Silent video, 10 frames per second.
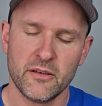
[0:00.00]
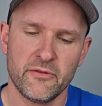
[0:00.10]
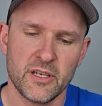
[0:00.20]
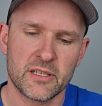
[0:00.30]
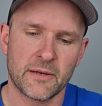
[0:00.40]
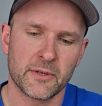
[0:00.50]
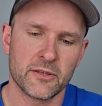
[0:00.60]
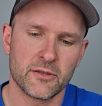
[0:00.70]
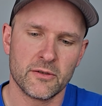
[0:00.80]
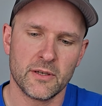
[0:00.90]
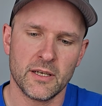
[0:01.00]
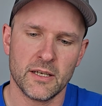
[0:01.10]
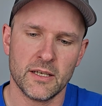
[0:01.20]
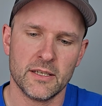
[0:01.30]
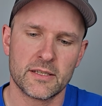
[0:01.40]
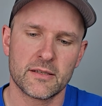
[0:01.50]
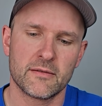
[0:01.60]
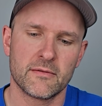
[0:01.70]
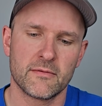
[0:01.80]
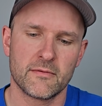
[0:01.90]
First thing I'm going to do is
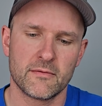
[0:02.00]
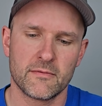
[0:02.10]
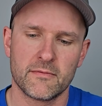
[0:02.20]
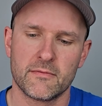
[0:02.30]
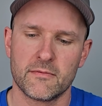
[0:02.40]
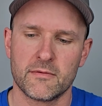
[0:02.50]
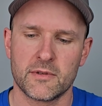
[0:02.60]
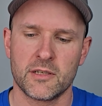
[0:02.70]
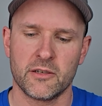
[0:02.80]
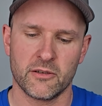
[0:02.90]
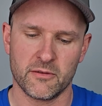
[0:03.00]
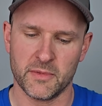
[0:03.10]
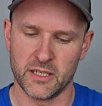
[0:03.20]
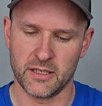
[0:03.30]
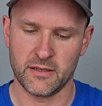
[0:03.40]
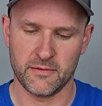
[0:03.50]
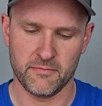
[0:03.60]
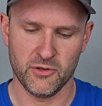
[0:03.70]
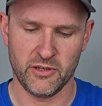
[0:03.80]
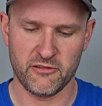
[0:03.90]
tie on my
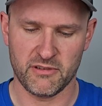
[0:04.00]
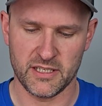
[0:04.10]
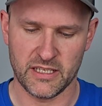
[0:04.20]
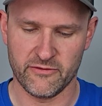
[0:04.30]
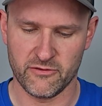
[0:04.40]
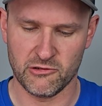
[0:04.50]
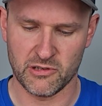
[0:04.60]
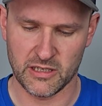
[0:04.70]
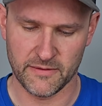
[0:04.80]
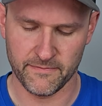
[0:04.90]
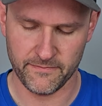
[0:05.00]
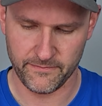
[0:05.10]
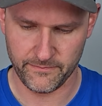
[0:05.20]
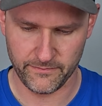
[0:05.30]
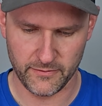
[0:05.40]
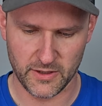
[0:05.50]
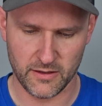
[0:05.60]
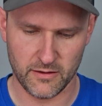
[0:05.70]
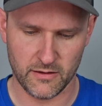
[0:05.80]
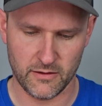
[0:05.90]
0.37 fluorocarbon
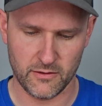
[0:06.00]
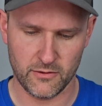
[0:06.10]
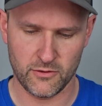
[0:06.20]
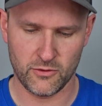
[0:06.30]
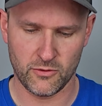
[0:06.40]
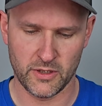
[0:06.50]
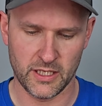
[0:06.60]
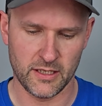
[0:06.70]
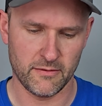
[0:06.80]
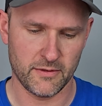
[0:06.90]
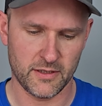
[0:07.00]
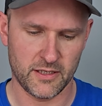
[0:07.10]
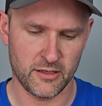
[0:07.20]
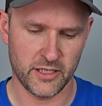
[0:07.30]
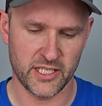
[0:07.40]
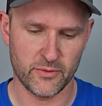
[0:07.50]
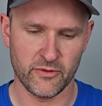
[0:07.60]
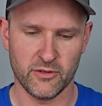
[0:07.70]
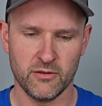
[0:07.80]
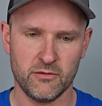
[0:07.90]
to the side
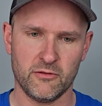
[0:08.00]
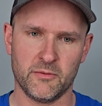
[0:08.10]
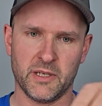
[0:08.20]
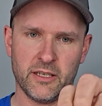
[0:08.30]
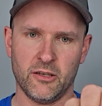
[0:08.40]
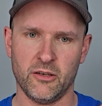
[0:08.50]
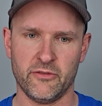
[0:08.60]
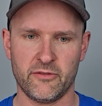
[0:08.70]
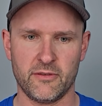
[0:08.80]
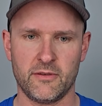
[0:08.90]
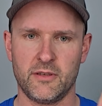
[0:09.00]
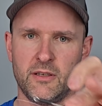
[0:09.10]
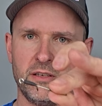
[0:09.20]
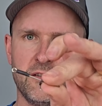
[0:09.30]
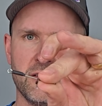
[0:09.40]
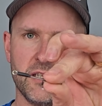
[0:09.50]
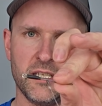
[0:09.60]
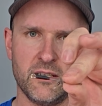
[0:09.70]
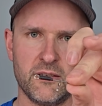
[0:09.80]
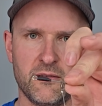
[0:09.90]
swivel on my earth. So
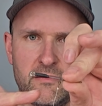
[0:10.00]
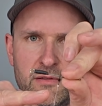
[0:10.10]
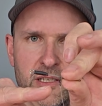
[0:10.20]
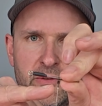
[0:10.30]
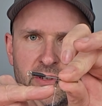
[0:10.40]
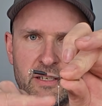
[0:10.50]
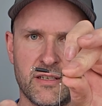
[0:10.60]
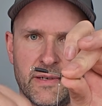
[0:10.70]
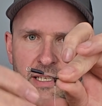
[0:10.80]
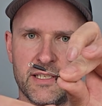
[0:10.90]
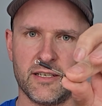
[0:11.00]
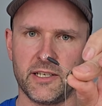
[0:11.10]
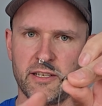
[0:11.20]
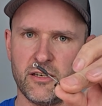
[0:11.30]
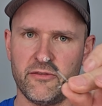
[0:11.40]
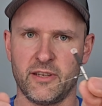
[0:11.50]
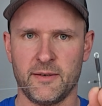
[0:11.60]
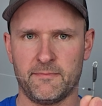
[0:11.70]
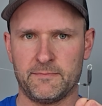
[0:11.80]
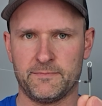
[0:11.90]
the swivel that's coming out the side of the earth
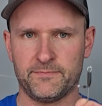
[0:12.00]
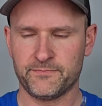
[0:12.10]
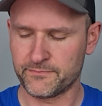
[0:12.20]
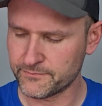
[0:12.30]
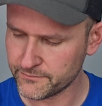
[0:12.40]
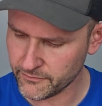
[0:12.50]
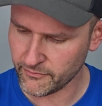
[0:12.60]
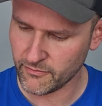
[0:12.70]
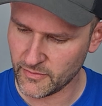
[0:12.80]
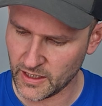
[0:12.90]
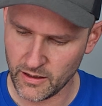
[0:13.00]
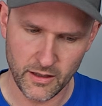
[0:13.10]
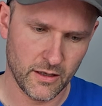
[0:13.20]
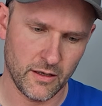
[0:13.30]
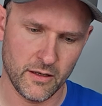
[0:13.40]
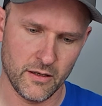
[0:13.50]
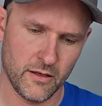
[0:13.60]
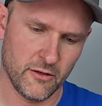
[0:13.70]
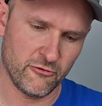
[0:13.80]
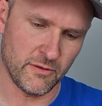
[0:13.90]
there.
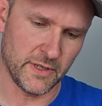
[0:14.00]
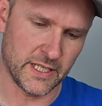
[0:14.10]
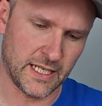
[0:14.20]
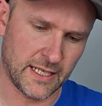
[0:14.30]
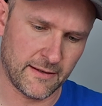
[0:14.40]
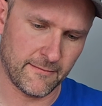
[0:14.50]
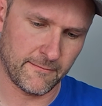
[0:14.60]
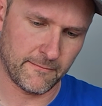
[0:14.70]
Trim your tag.